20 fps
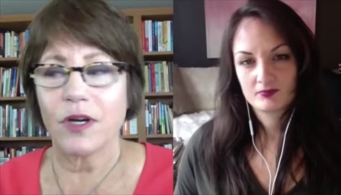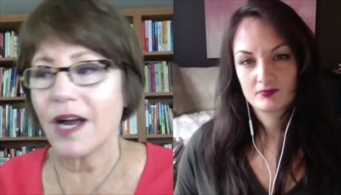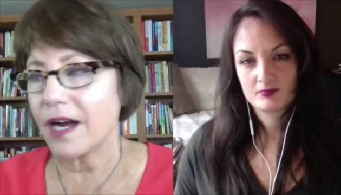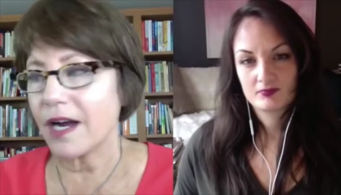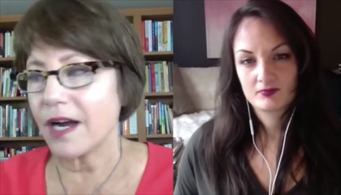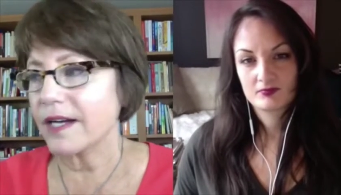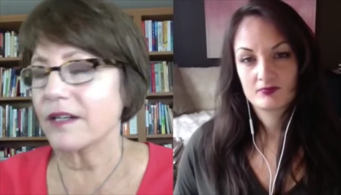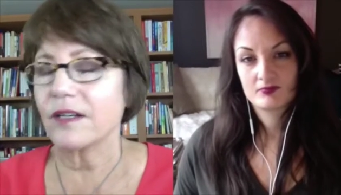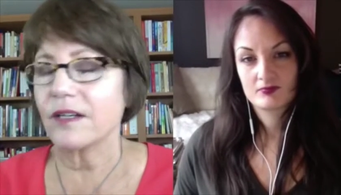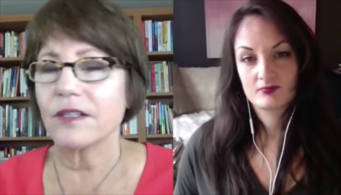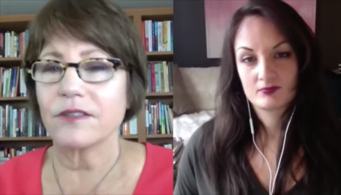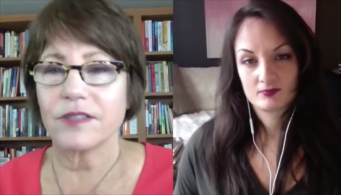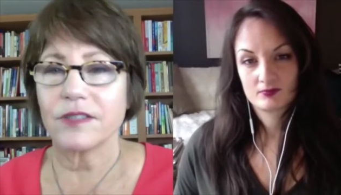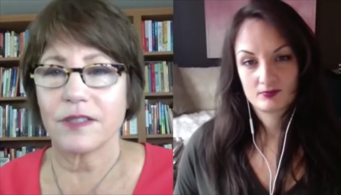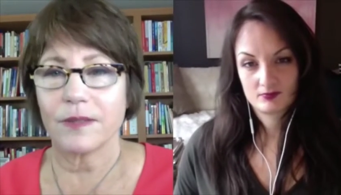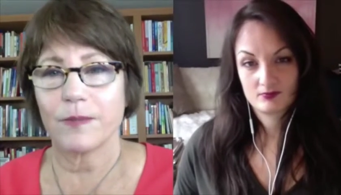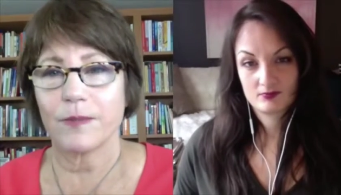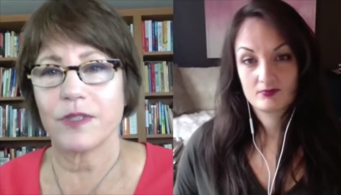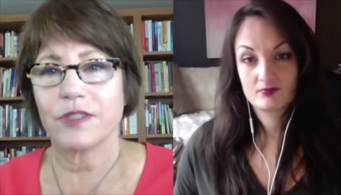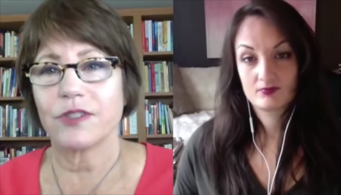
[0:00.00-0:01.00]
Speaker 1: or hire
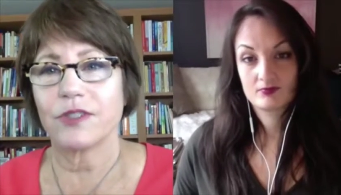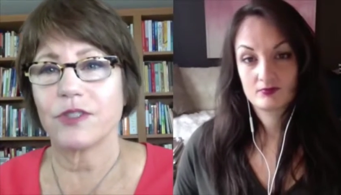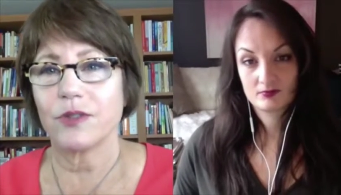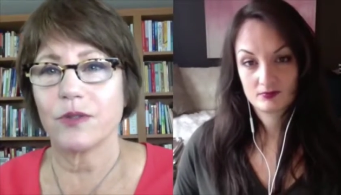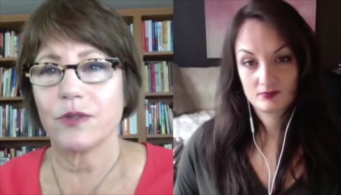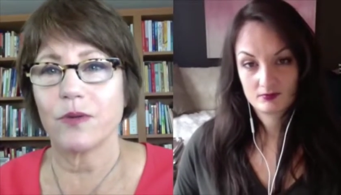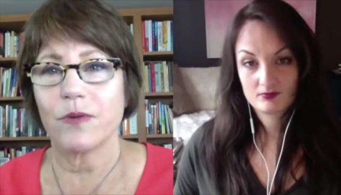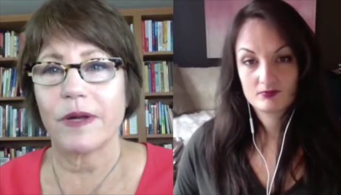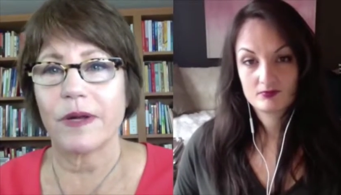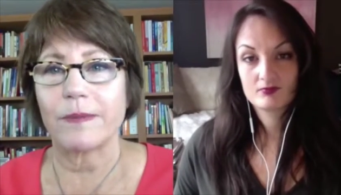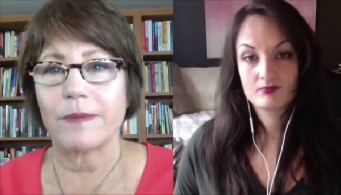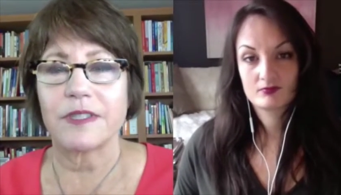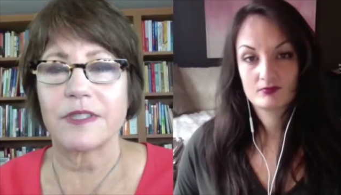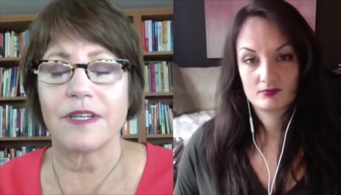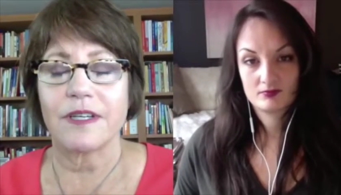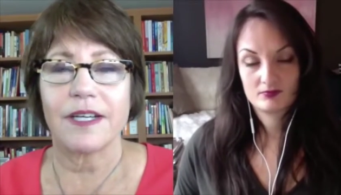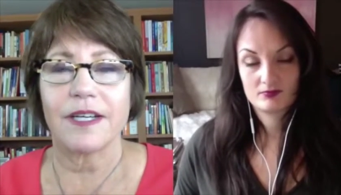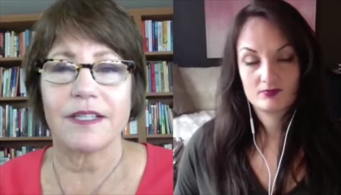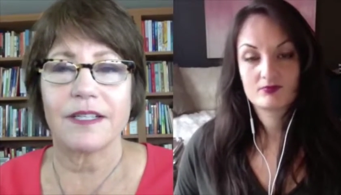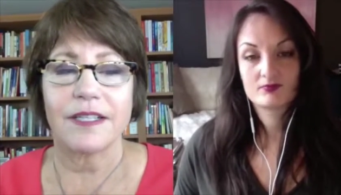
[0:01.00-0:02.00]
someone to do a
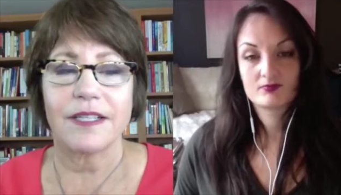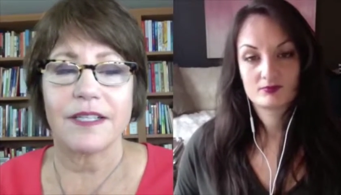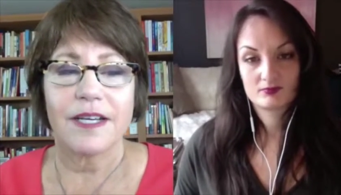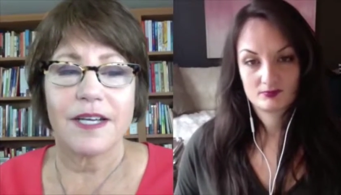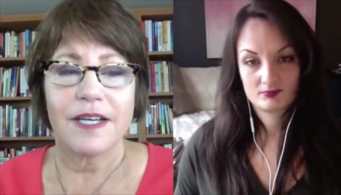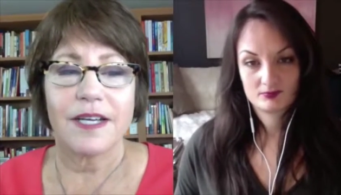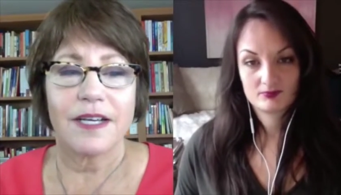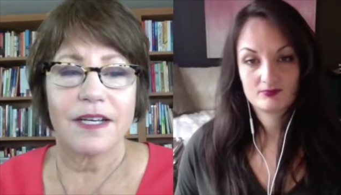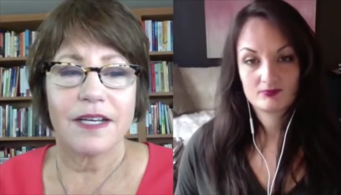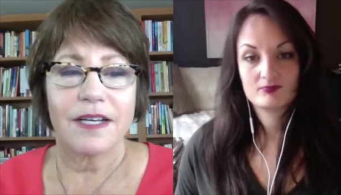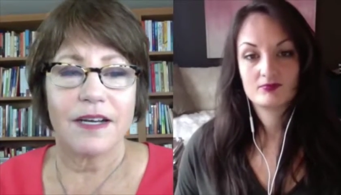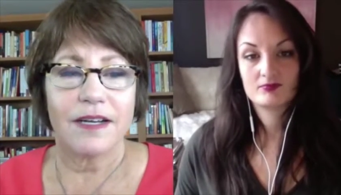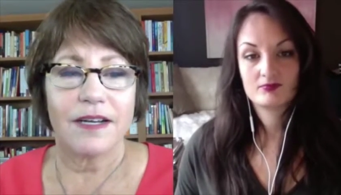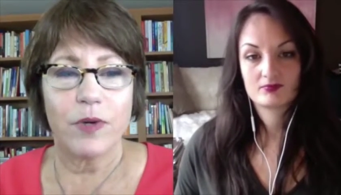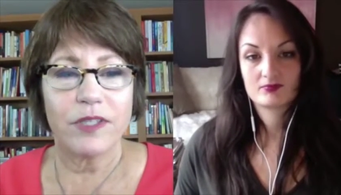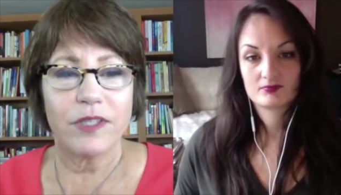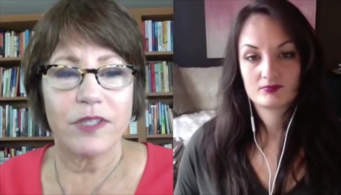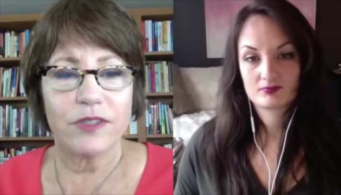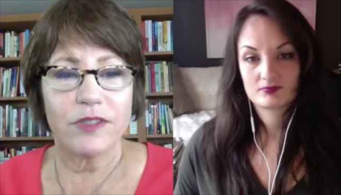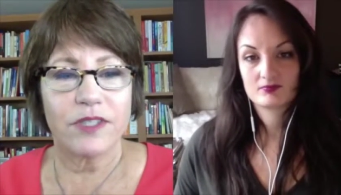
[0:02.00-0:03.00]
website.
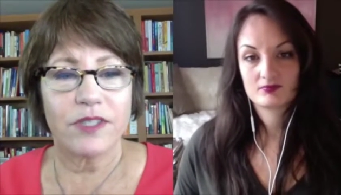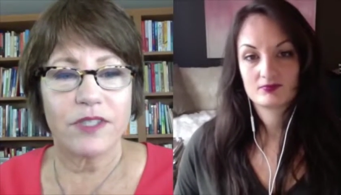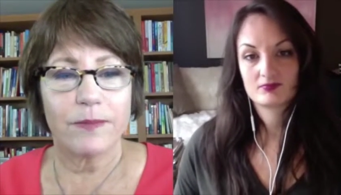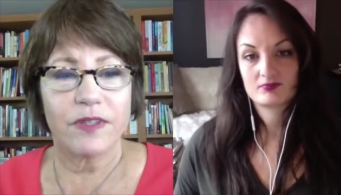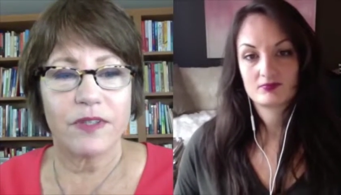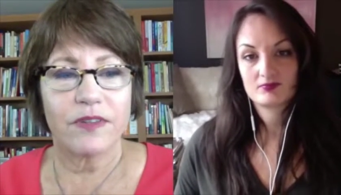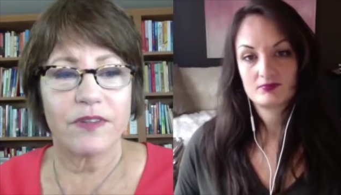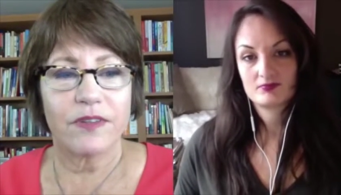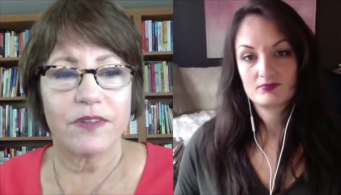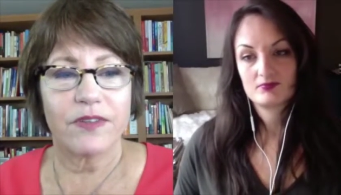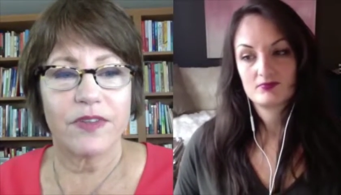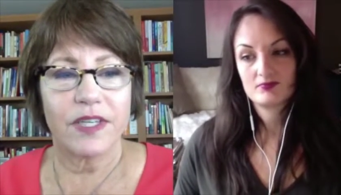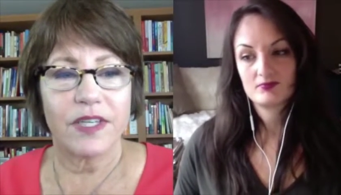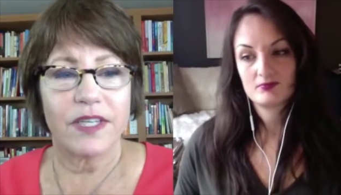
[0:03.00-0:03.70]
What are some of the